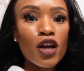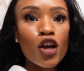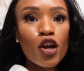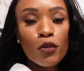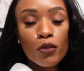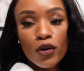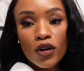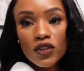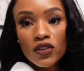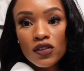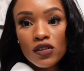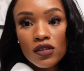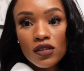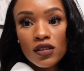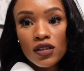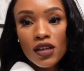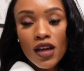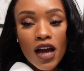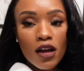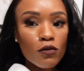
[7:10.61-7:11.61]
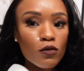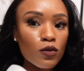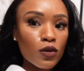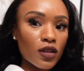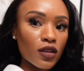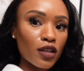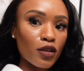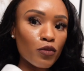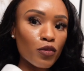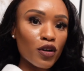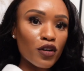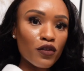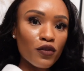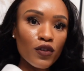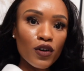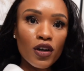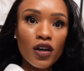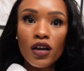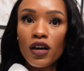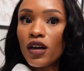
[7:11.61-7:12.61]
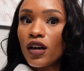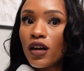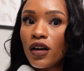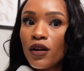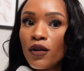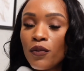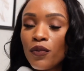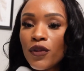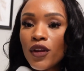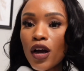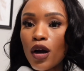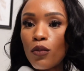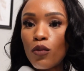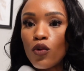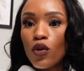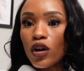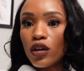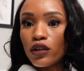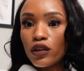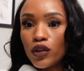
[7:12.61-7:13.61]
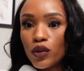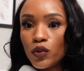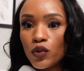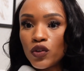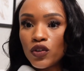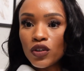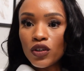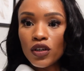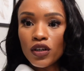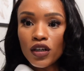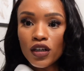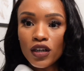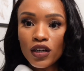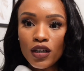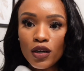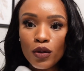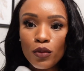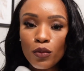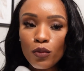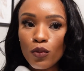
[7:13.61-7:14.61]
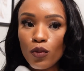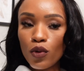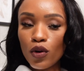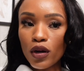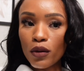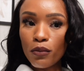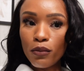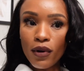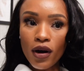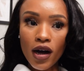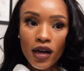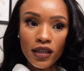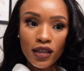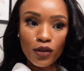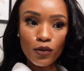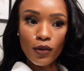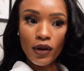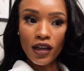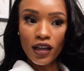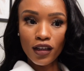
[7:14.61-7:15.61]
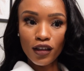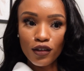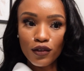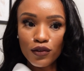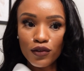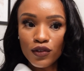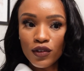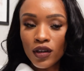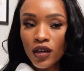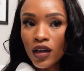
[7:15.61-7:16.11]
Personally, I really prefer a more looser, more body wave,